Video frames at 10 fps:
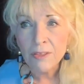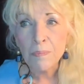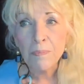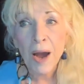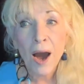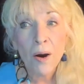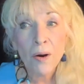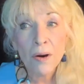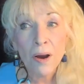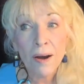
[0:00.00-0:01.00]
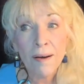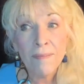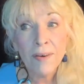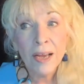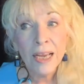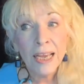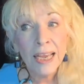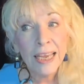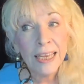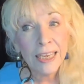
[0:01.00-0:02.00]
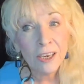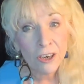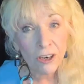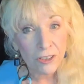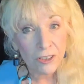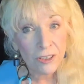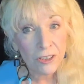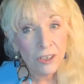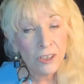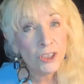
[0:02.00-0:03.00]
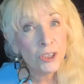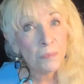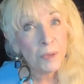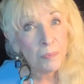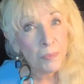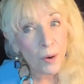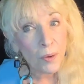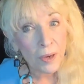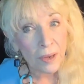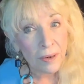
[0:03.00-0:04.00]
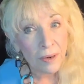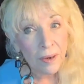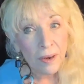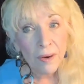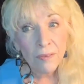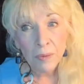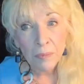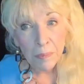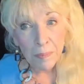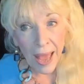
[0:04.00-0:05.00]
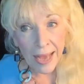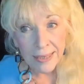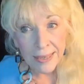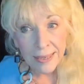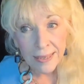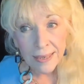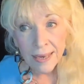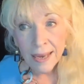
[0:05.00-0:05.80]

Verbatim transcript: the power of any curse should be broken from the past,